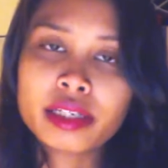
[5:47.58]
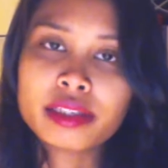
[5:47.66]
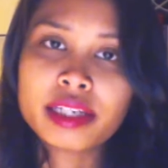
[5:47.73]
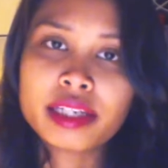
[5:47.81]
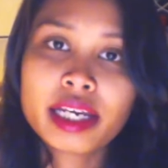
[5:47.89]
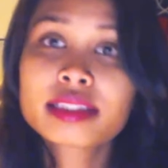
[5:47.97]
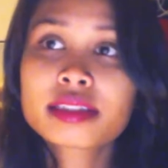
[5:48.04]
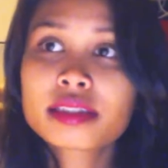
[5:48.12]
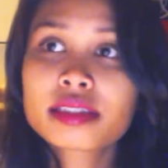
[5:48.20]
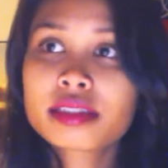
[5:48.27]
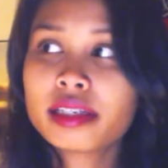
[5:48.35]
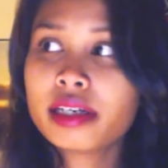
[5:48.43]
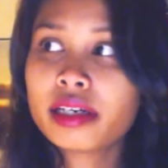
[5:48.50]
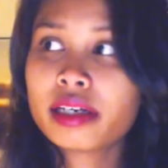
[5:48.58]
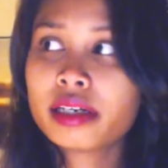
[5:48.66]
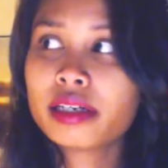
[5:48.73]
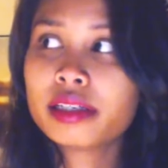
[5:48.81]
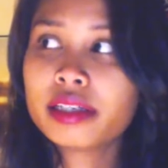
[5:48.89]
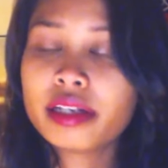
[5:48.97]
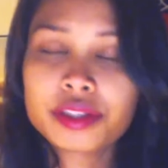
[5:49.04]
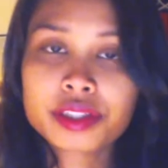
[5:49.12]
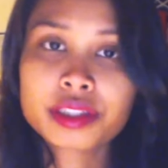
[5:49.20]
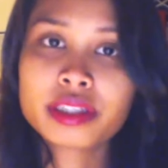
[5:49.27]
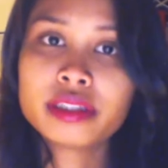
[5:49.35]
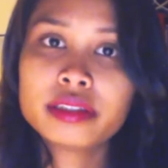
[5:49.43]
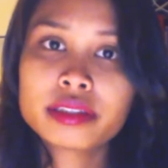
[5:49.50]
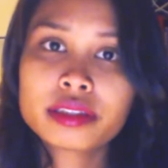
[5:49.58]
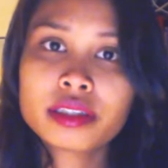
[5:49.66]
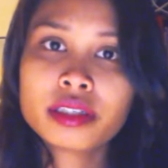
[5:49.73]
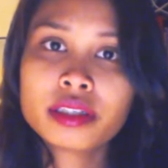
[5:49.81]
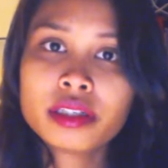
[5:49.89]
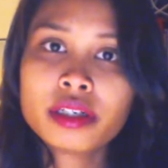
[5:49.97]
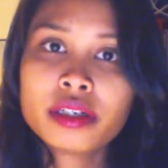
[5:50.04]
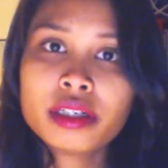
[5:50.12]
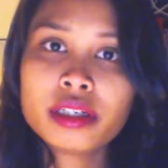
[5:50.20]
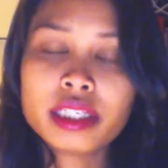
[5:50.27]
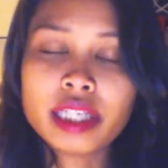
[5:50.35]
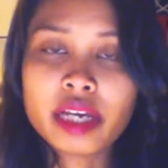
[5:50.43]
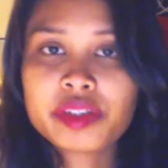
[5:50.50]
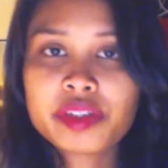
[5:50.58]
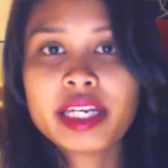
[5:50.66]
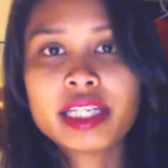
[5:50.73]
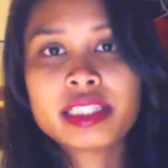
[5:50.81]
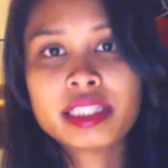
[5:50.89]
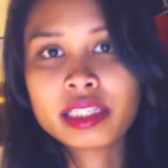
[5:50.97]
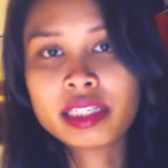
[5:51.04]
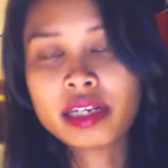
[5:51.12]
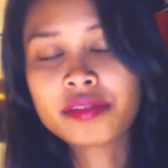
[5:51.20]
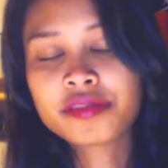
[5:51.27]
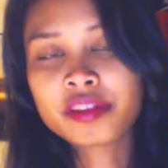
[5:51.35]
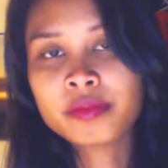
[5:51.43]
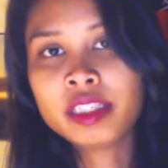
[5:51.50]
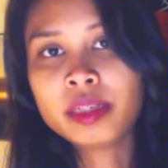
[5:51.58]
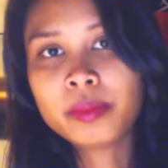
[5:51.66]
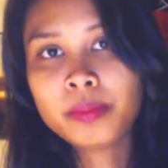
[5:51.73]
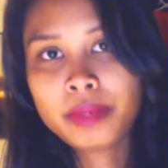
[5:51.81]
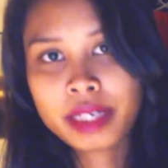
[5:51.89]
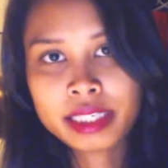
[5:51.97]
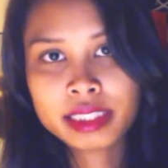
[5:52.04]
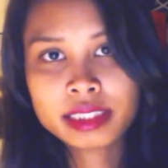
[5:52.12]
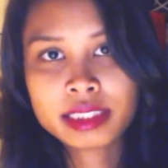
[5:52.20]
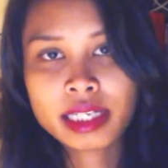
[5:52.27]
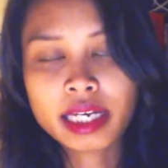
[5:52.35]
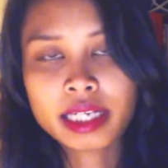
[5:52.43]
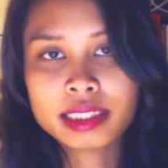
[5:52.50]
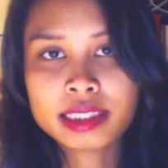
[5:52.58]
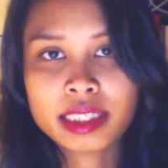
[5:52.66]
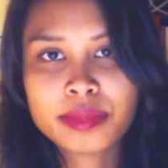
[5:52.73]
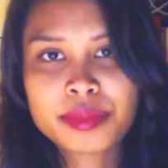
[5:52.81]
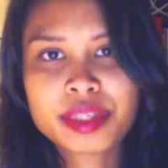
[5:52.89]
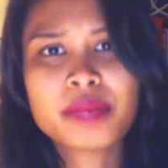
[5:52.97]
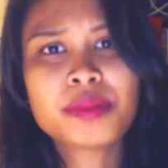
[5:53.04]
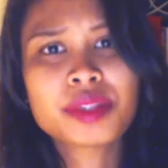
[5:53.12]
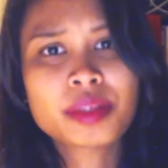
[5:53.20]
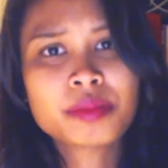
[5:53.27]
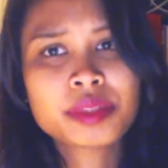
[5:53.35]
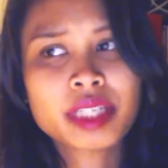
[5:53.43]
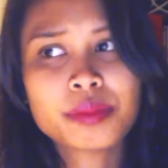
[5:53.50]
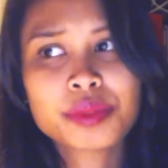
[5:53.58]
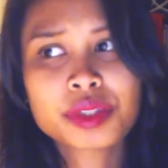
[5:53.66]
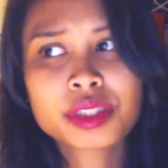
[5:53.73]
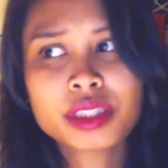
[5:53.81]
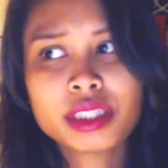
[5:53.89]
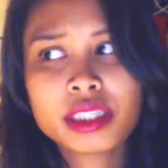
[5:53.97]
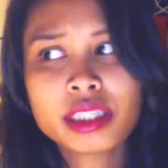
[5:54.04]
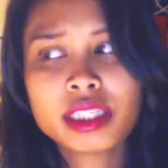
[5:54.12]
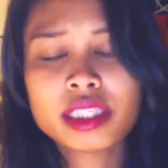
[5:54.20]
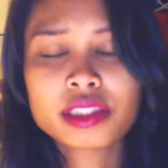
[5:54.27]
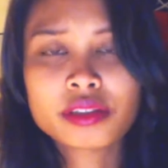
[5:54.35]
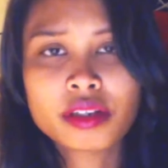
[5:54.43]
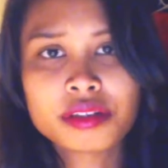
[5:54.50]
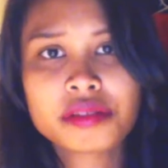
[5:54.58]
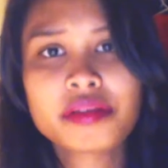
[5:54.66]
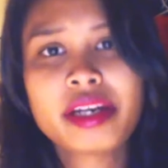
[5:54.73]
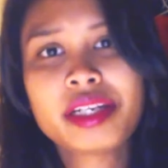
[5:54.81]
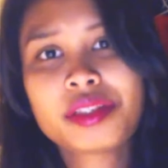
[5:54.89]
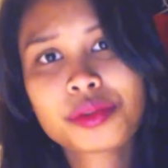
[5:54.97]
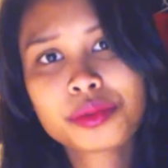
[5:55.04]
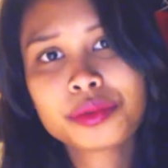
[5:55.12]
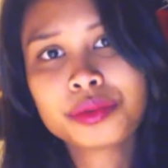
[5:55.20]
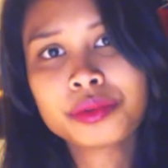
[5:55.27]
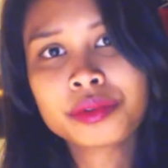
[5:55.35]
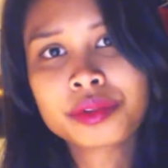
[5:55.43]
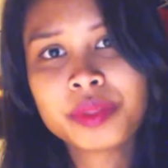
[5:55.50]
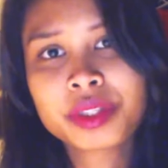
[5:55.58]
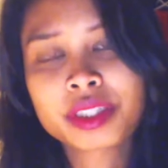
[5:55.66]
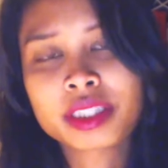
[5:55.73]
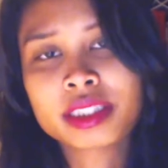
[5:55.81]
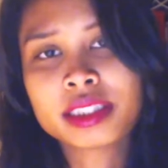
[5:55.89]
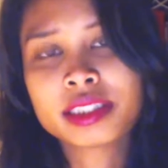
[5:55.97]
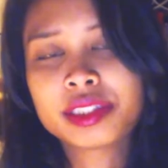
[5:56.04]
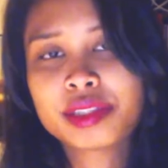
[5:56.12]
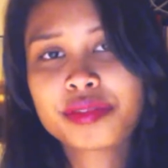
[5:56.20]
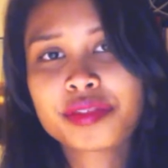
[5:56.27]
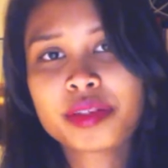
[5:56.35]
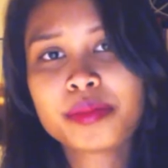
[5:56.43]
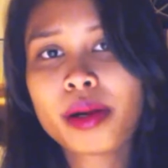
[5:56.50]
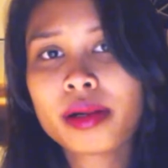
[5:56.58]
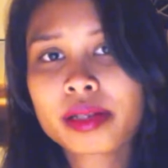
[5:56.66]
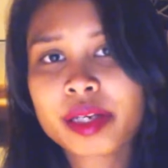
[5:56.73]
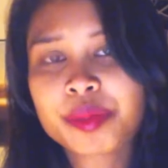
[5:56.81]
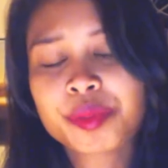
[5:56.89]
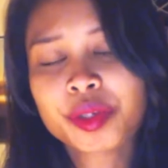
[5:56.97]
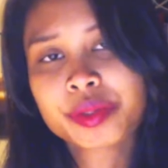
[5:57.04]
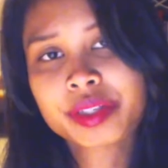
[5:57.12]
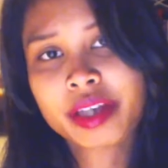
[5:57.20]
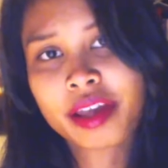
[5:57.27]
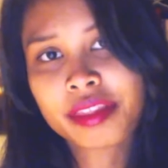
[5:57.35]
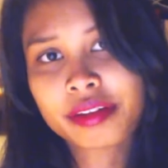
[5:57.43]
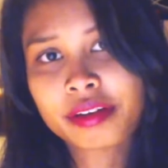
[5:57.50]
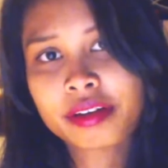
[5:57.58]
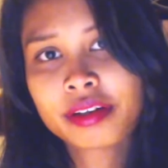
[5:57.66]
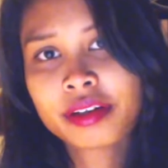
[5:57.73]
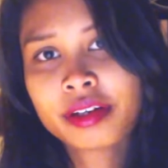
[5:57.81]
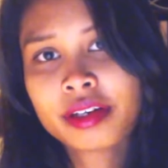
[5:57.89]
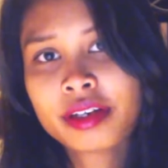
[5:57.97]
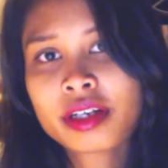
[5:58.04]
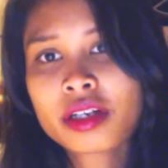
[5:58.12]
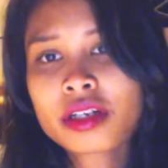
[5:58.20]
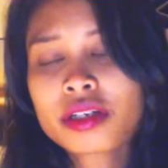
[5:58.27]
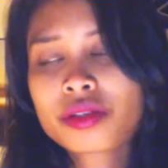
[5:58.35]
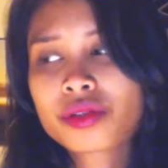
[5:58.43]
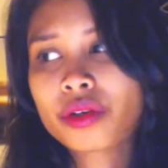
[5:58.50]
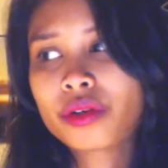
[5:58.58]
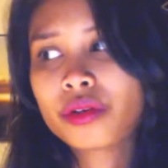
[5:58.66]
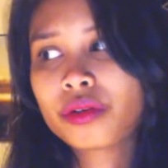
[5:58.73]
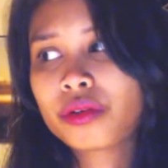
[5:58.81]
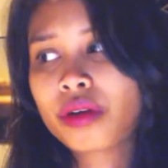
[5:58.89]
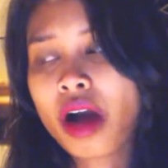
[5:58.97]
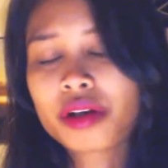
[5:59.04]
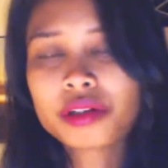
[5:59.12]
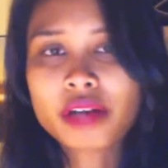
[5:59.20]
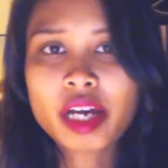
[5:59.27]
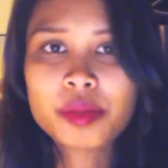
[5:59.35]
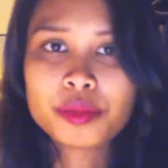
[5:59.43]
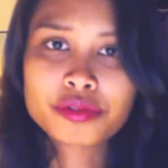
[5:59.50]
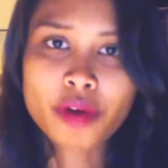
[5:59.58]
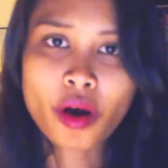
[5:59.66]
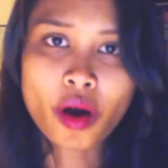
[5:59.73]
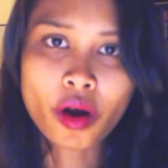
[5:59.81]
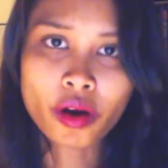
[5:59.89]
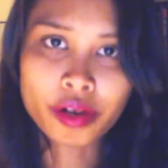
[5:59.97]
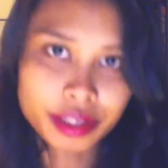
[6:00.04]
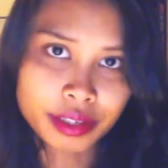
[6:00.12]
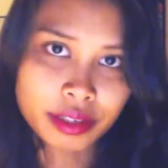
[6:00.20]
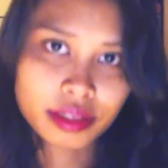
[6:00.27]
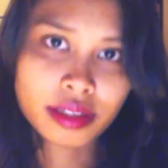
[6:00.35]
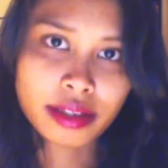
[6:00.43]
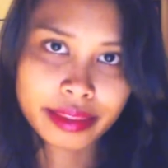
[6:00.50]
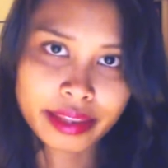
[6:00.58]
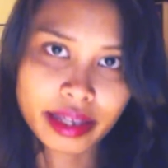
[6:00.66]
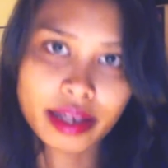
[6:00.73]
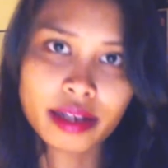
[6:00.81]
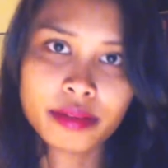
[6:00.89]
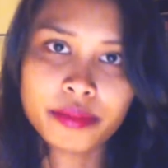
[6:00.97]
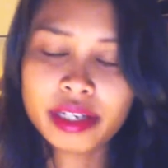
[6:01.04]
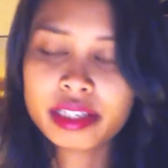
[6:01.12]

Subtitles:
And yes, there are skills in navigating an unfamiliar place. At the same time, sometimes it is not the right tools because it's a different ballgame altogether. So, how do I move on then?